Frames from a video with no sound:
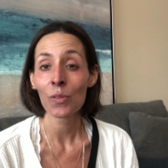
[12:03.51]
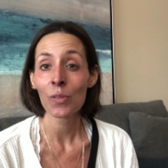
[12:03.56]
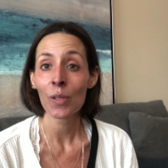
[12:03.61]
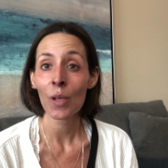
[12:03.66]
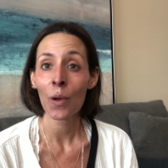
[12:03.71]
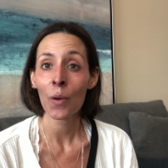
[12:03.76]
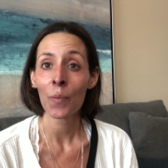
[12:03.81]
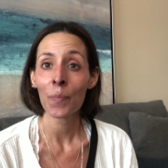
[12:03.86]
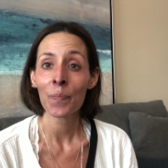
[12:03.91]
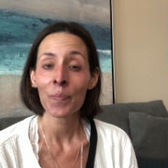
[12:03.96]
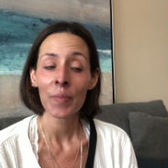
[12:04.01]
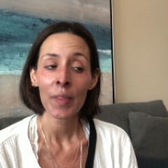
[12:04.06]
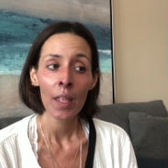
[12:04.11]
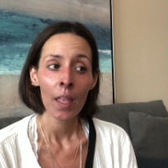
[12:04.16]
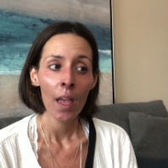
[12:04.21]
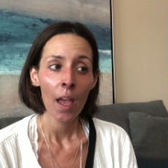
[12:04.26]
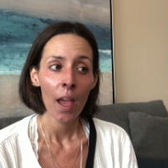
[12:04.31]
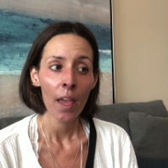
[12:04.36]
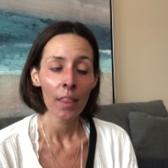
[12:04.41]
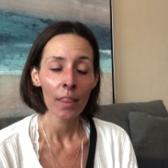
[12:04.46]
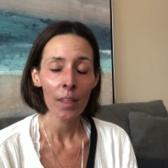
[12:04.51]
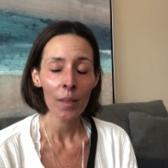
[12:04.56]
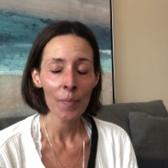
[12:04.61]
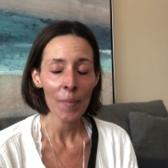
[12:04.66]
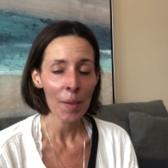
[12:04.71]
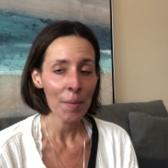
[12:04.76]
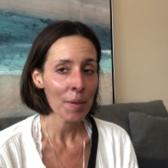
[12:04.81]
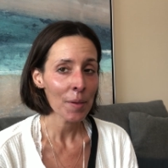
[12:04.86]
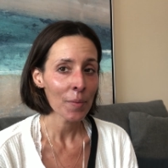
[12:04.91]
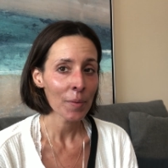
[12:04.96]
So I think
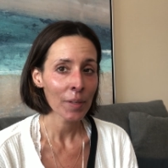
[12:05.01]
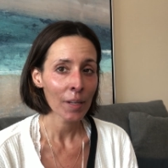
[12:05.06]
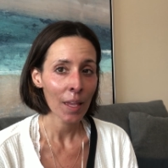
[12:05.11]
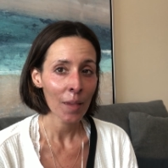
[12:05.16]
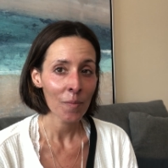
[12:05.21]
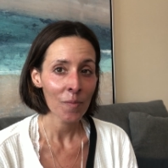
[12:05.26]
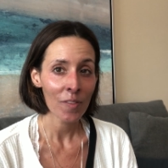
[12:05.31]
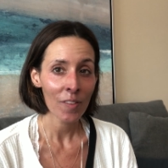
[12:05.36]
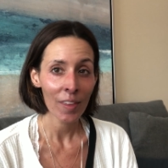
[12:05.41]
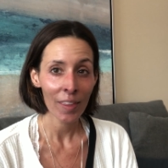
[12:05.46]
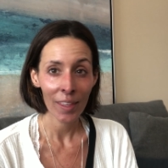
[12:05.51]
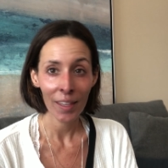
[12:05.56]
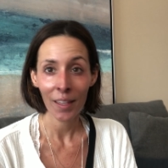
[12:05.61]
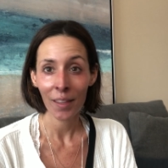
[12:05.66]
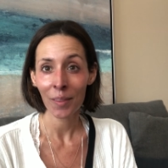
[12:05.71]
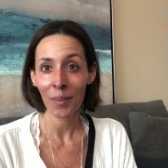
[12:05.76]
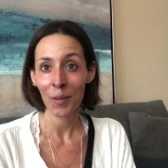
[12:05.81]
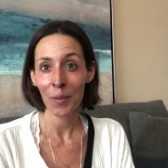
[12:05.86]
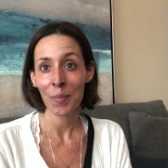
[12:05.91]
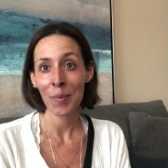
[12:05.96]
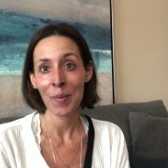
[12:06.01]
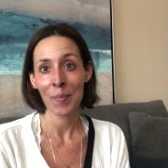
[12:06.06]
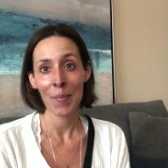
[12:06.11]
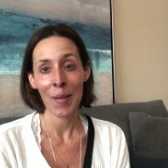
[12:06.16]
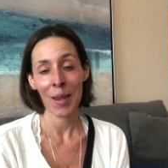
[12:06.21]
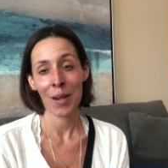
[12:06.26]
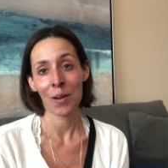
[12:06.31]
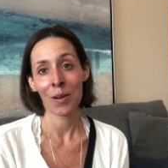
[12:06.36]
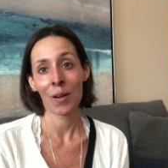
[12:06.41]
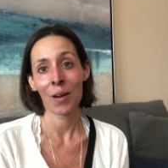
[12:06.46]
maybe when I'm feeling a little bit
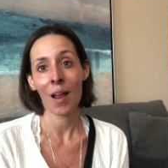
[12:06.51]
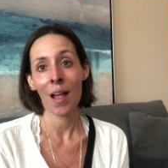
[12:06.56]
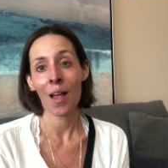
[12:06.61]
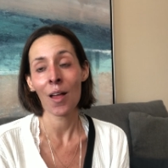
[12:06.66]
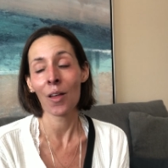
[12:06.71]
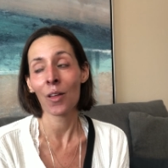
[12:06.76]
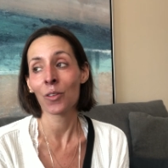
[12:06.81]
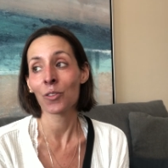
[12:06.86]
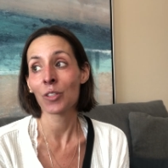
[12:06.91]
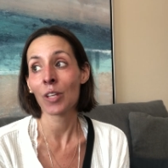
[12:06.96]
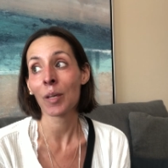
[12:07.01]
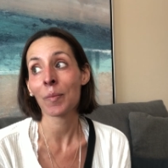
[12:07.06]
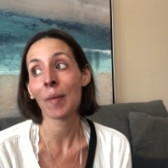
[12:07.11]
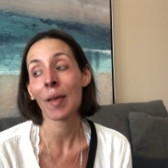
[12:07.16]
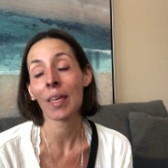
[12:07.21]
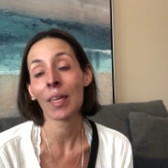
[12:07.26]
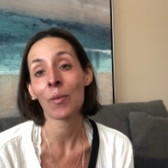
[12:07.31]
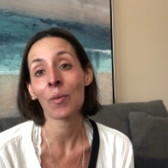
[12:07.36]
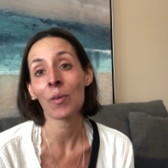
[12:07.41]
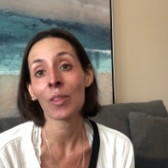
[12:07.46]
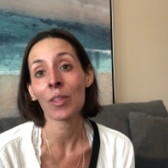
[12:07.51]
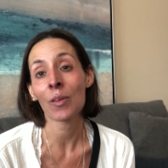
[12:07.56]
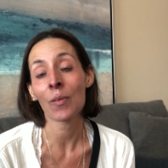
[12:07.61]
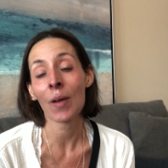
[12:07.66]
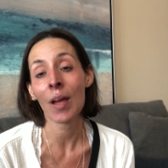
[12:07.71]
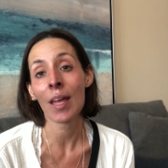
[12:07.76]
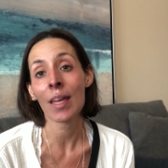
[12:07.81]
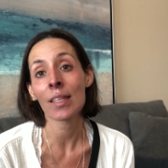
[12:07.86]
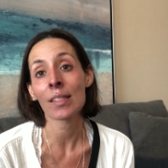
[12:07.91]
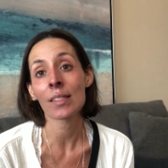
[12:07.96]
better, I'll check back in with you
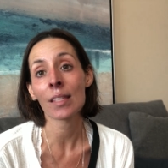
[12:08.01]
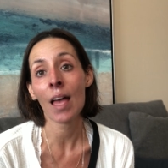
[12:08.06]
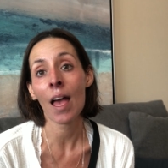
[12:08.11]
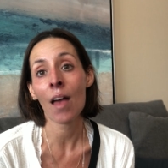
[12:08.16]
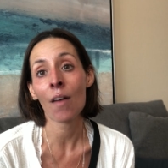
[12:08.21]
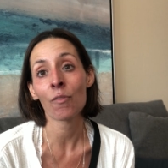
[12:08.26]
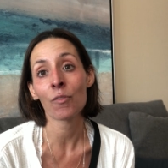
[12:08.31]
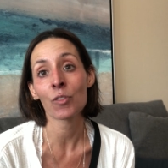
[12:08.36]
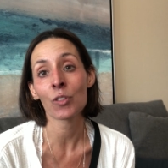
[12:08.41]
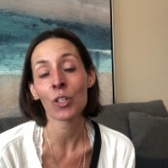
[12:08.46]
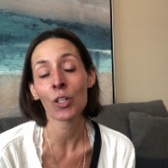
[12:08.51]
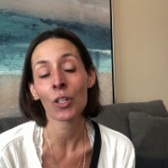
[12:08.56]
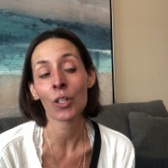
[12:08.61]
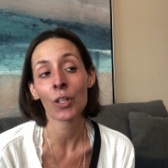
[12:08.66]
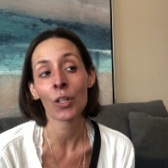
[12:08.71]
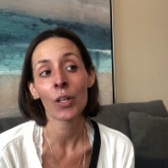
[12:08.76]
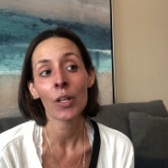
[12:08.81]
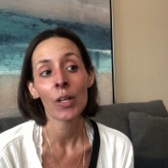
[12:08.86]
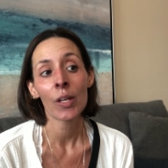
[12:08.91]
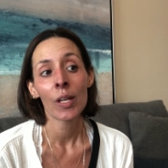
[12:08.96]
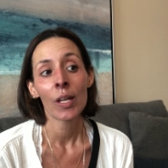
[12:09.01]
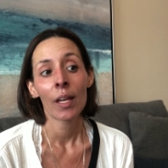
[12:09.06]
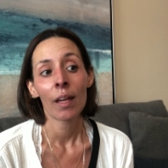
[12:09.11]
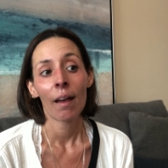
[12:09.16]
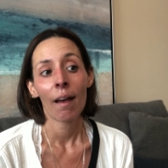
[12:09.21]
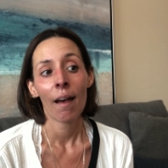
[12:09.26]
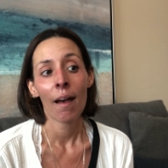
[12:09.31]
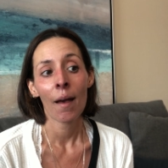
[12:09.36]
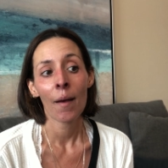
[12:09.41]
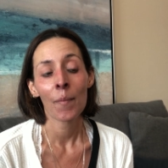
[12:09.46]
guys after
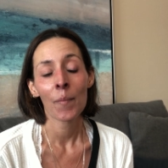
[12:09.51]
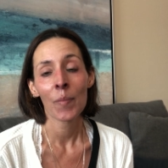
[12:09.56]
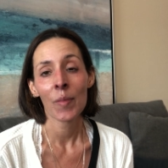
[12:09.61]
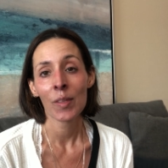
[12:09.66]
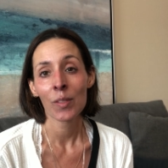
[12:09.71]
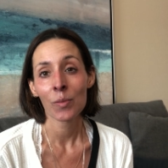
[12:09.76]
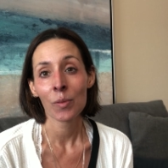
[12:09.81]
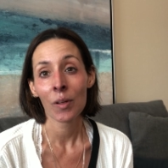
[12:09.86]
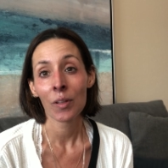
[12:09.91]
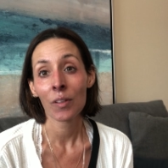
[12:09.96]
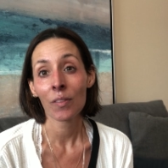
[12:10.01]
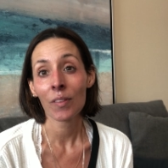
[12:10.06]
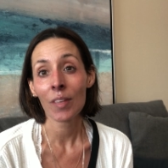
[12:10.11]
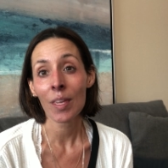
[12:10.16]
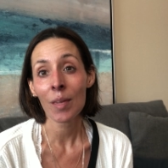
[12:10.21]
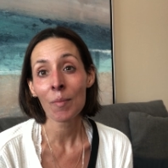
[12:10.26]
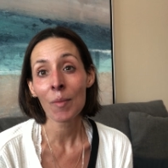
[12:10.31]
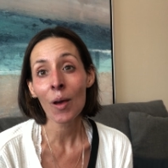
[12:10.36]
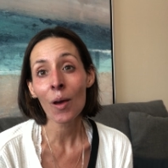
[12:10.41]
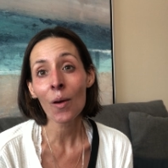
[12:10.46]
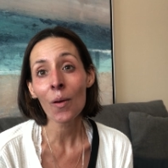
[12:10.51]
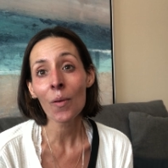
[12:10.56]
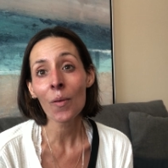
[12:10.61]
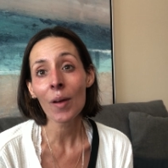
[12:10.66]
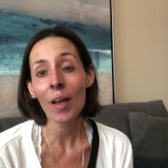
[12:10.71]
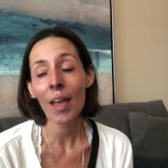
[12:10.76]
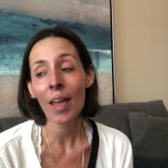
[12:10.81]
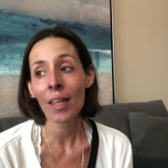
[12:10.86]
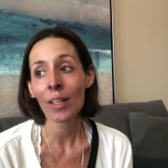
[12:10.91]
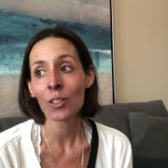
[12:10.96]
um, this round of chemo
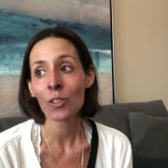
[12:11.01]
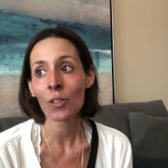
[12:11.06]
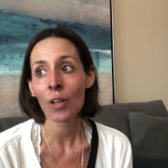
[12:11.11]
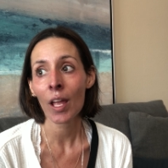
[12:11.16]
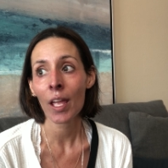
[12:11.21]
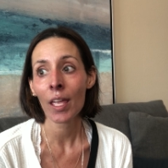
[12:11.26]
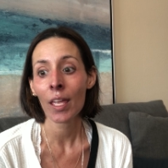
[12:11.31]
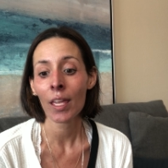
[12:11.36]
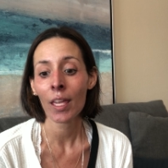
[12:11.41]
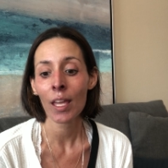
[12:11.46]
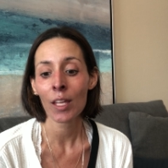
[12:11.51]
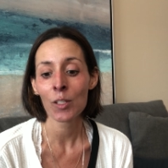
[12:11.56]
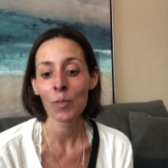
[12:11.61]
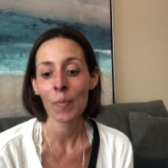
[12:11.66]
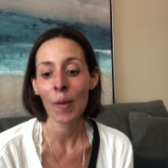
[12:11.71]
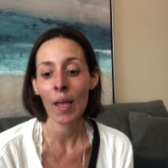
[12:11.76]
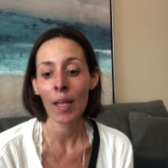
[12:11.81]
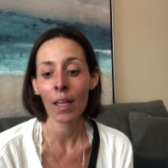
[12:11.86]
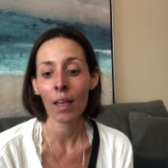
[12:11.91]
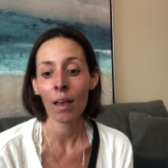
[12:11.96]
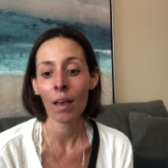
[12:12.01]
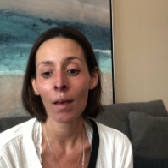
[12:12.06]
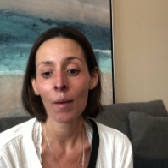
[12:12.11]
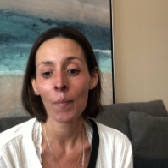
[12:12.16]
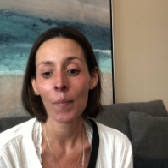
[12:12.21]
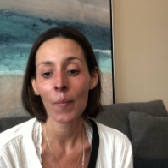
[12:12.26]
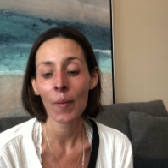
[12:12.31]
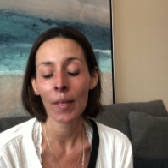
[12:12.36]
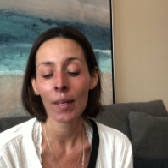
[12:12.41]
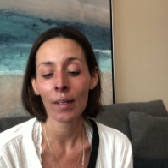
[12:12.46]
and try and catch back up
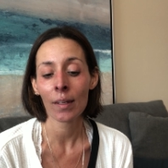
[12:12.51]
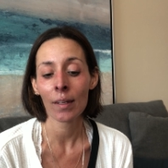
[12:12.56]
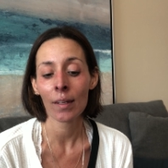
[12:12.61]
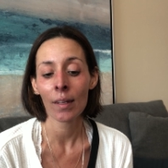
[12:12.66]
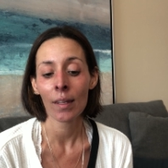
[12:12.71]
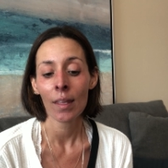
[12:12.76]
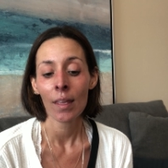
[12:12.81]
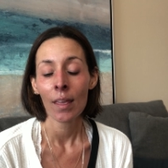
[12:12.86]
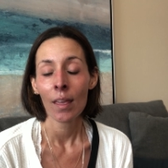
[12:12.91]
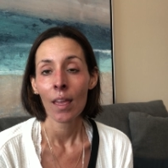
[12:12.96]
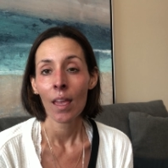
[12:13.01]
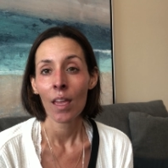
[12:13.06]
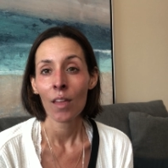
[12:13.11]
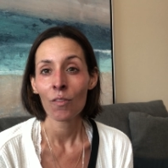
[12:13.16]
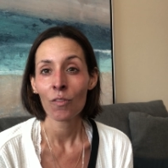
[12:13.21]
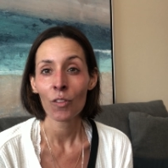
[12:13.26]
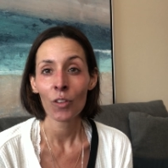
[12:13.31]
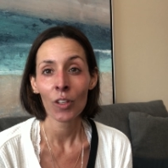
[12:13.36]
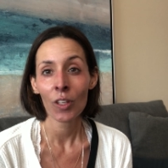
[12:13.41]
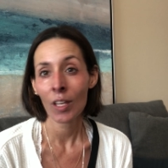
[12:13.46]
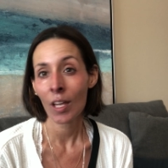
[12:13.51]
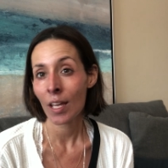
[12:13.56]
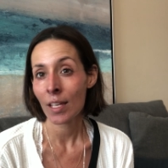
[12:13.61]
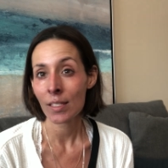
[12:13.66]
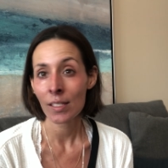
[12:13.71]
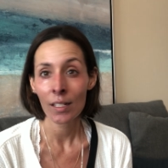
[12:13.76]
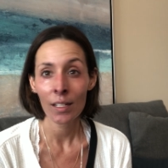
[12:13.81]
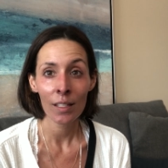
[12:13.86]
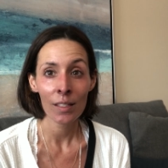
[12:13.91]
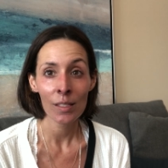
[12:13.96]
and and fill you
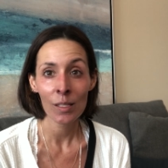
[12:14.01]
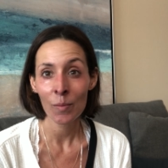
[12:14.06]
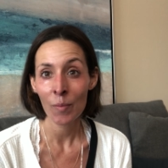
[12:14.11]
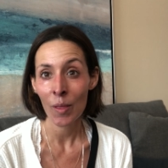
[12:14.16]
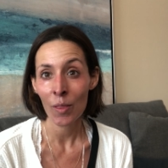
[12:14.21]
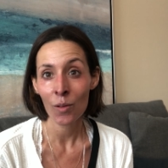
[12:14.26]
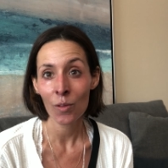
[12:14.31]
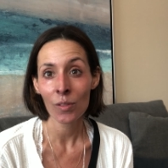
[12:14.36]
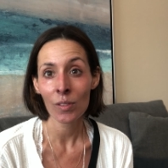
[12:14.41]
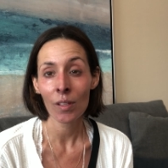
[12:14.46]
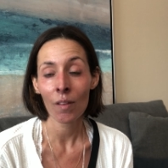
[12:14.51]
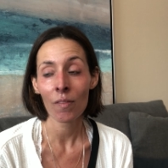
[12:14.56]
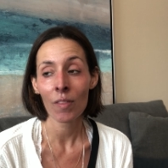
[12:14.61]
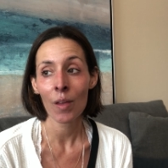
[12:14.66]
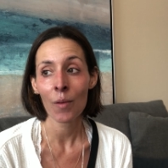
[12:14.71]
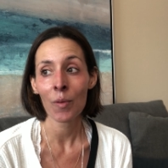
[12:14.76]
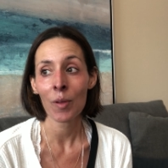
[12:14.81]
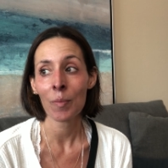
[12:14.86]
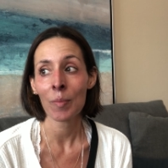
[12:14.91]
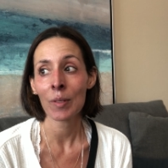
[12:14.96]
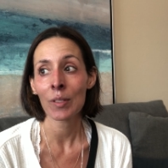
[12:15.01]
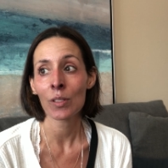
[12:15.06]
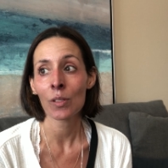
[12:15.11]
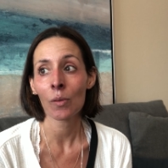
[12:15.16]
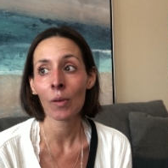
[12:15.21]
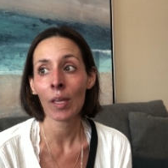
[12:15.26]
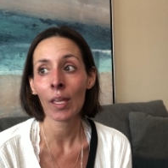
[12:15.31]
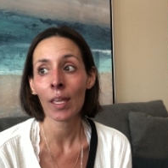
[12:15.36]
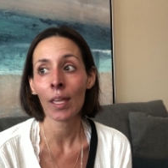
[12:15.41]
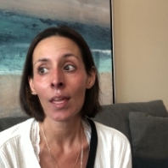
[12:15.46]
guys in on some other stuff that we've been
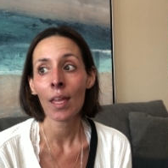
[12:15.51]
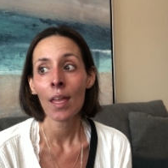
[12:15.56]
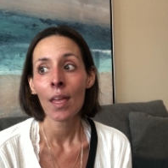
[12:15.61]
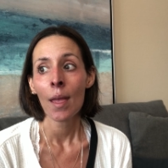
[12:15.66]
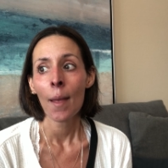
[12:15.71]
doing.